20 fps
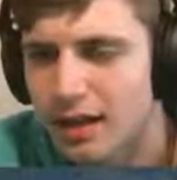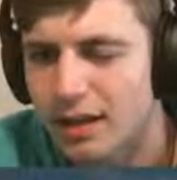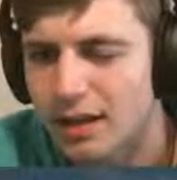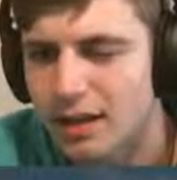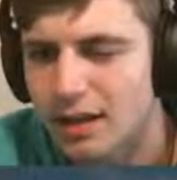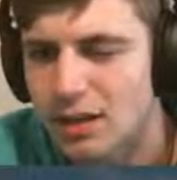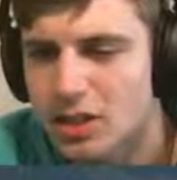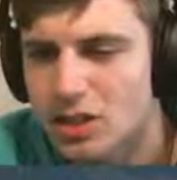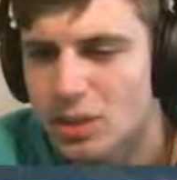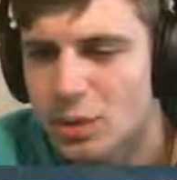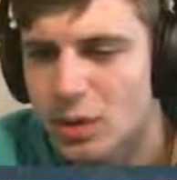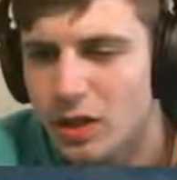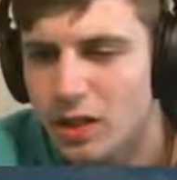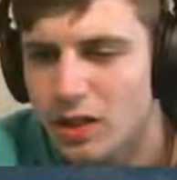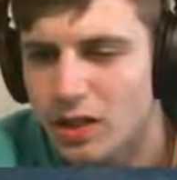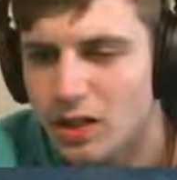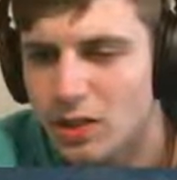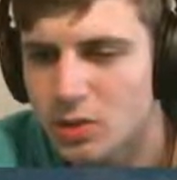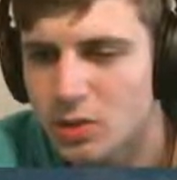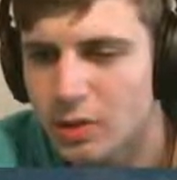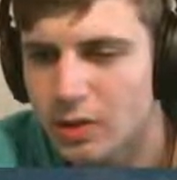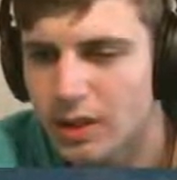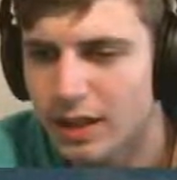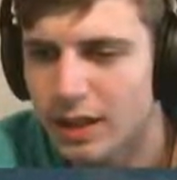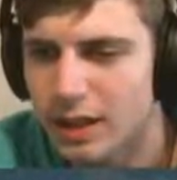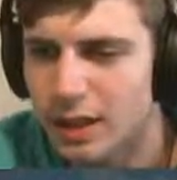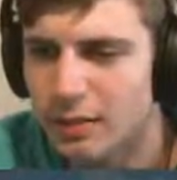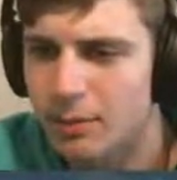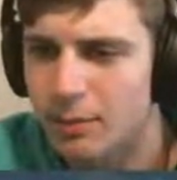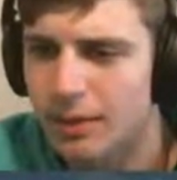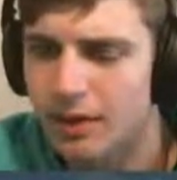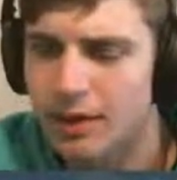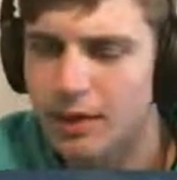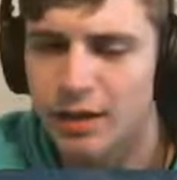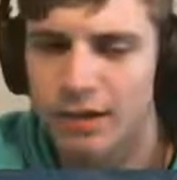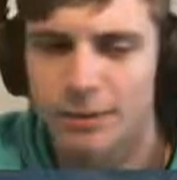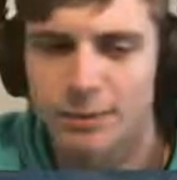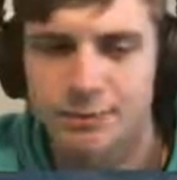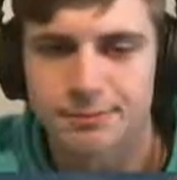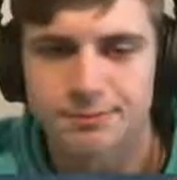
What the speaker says: let's just watch this one game here.